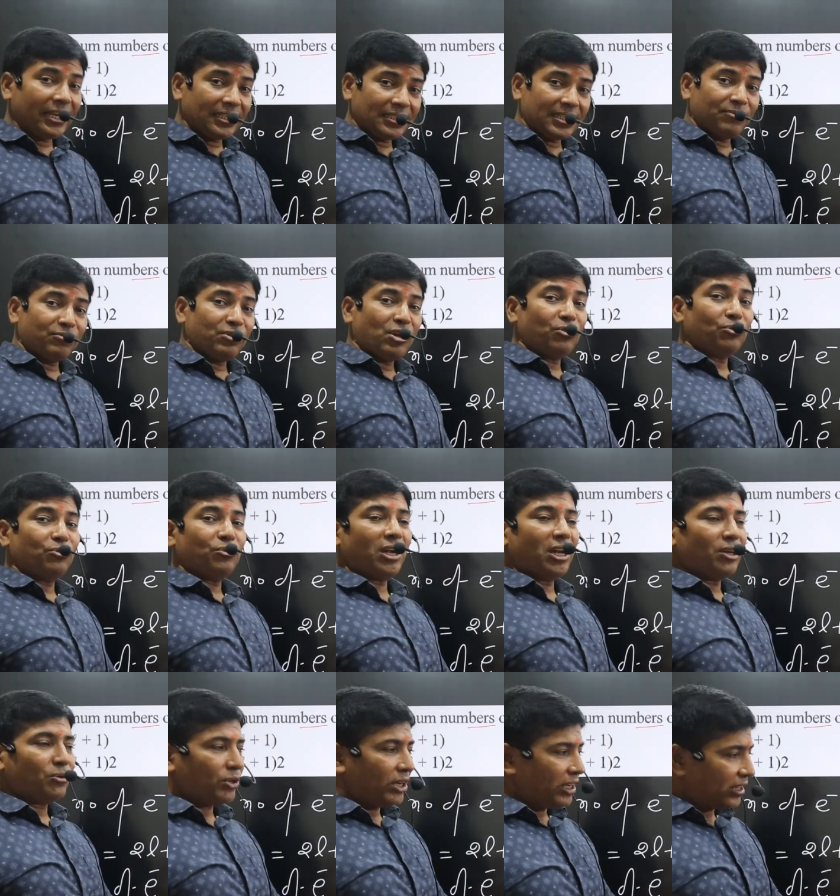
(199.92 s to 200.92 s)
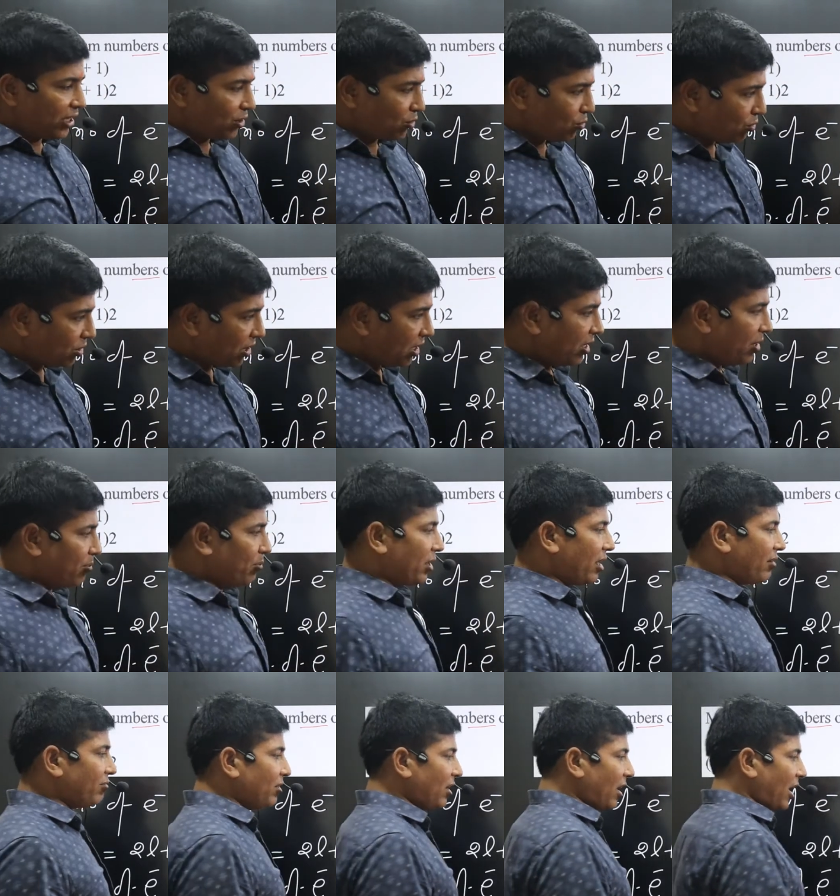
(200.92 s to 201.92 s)
case if you have to calculate the total number
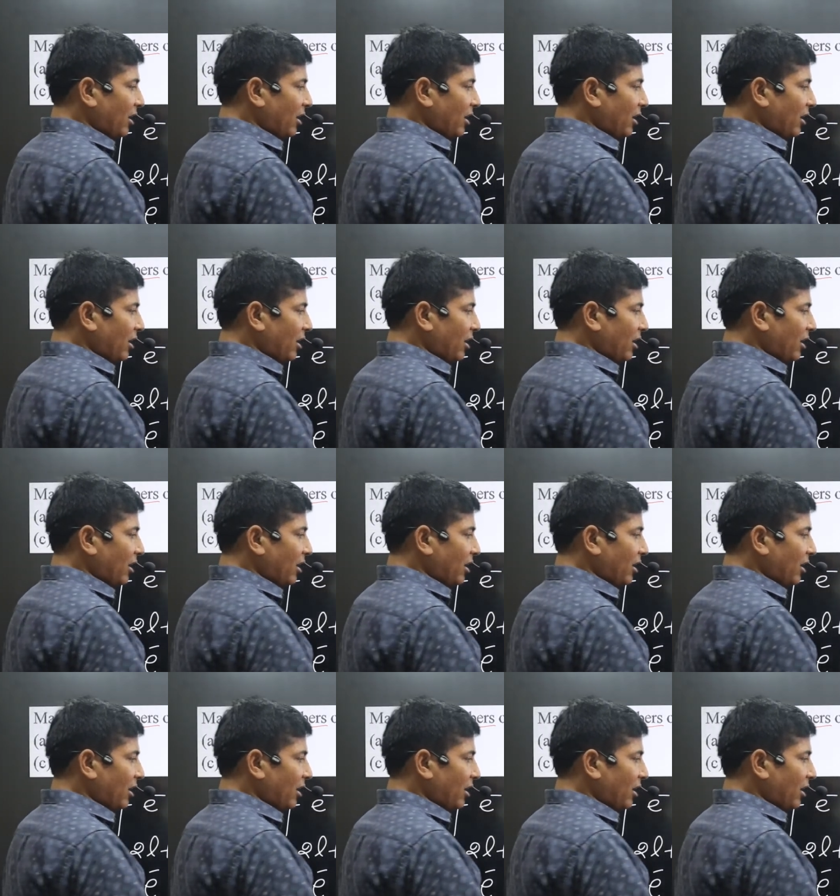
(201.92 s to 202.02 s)
of